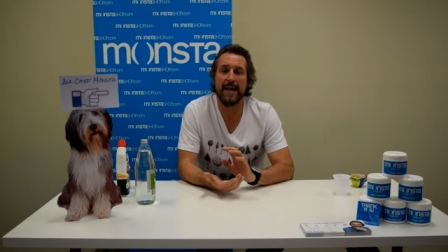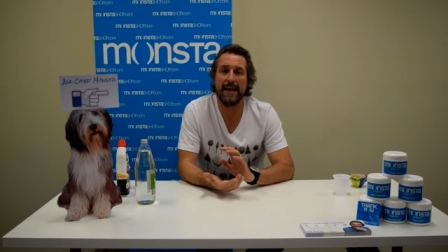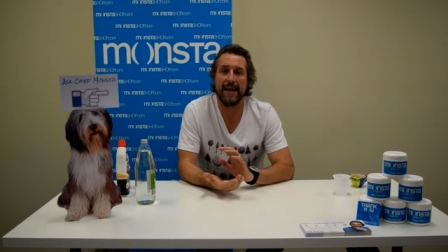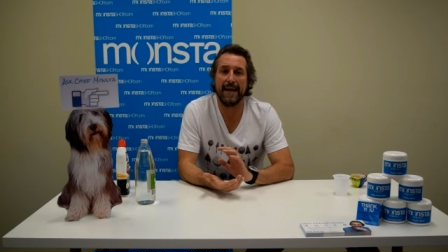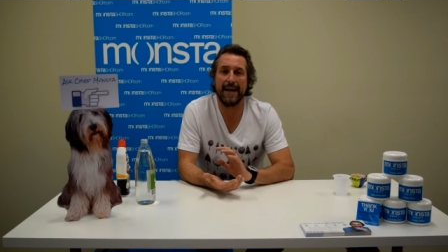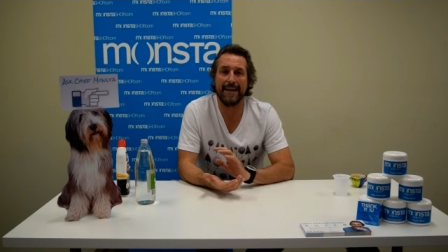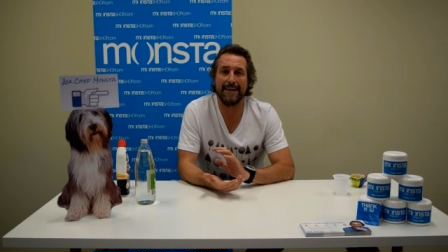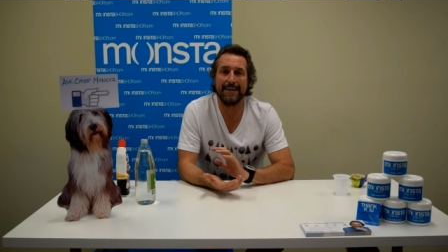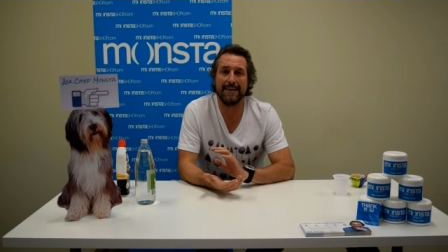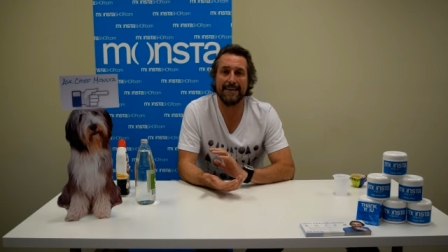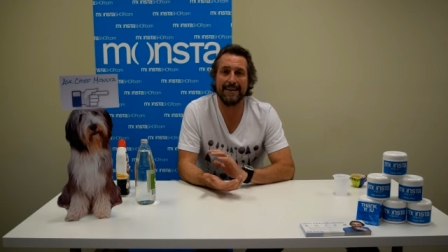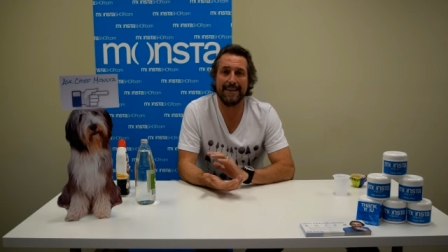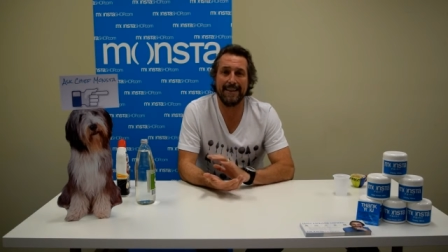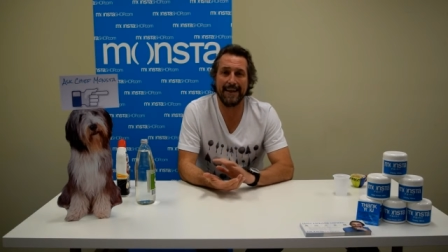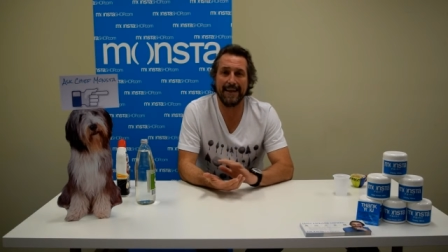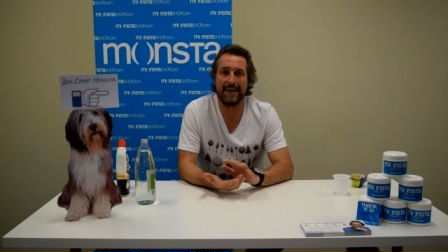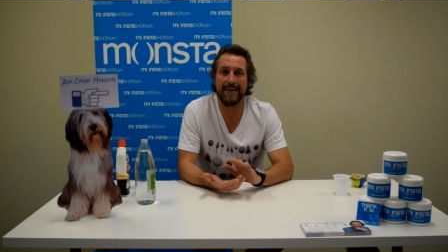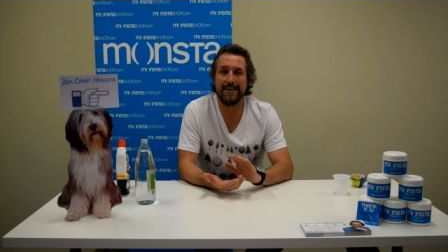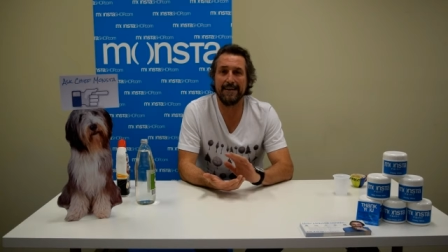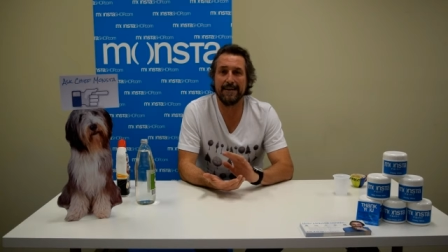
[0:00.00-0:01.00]
and it
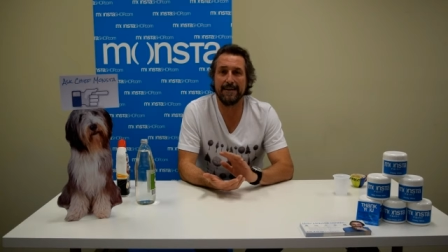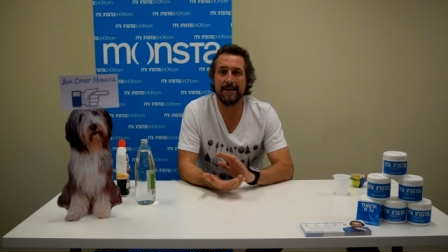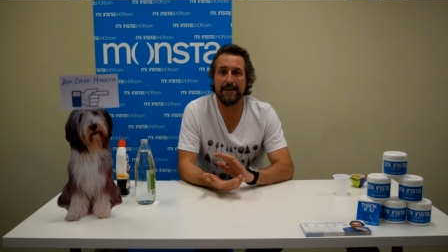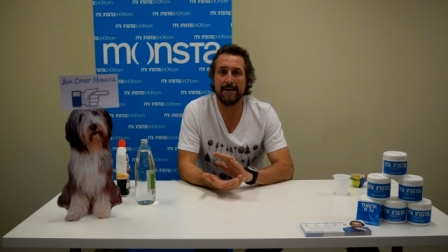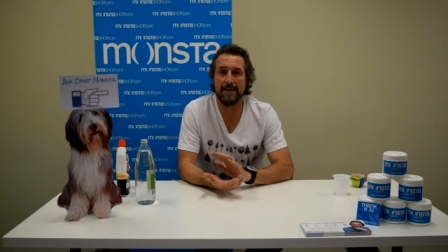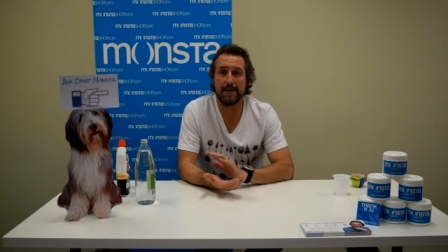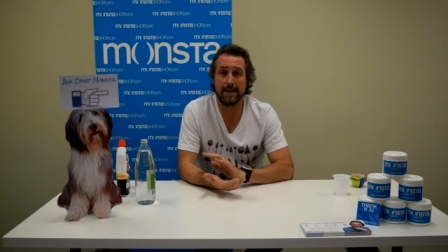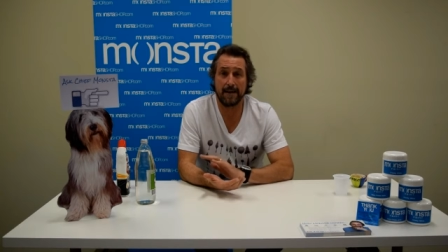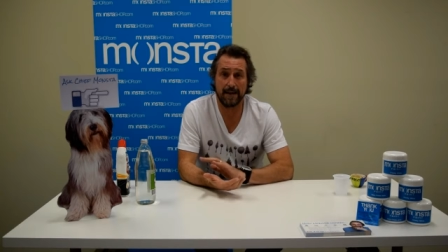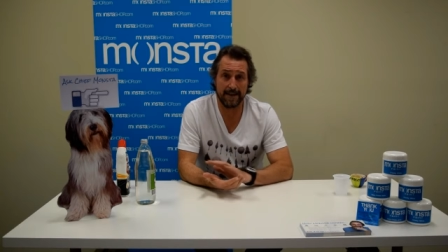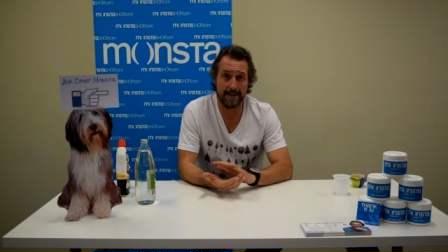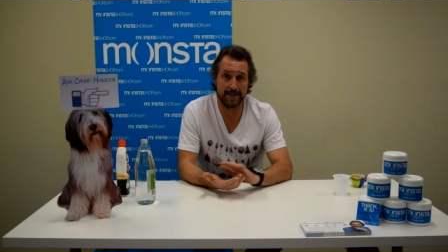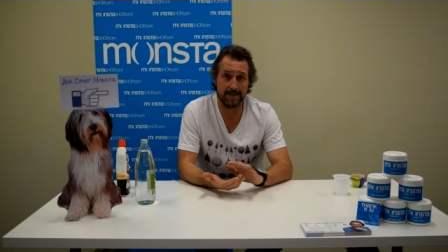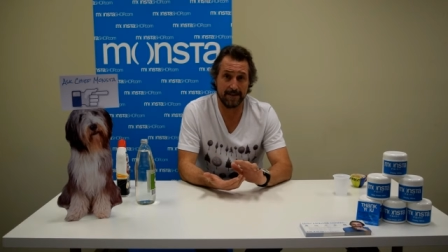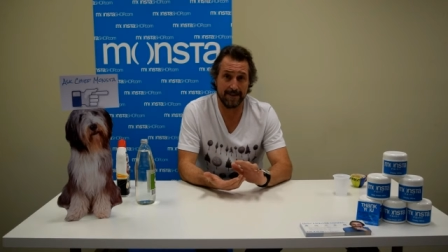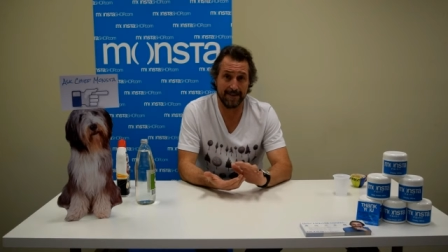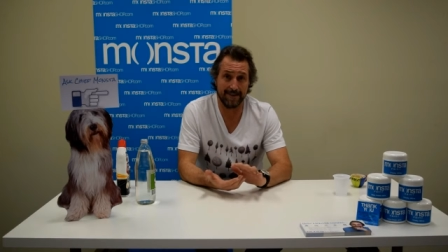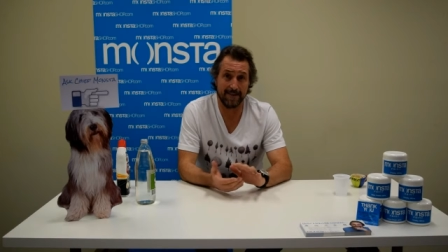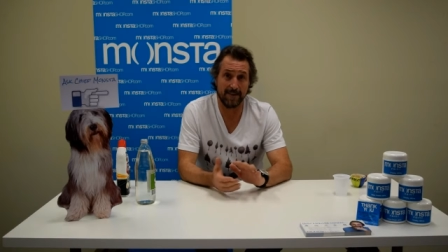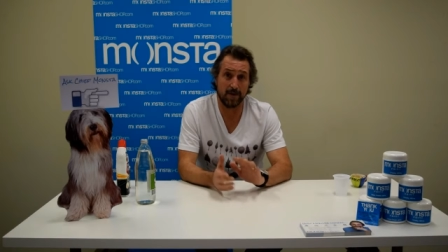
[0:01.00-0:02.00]
then cleans
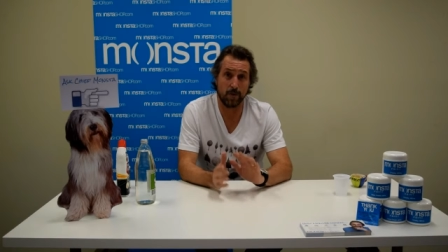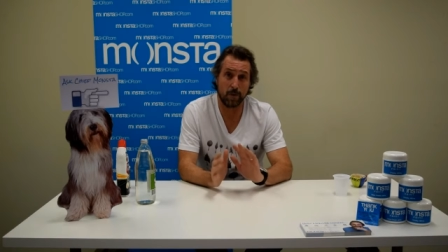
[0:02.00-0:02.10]
it.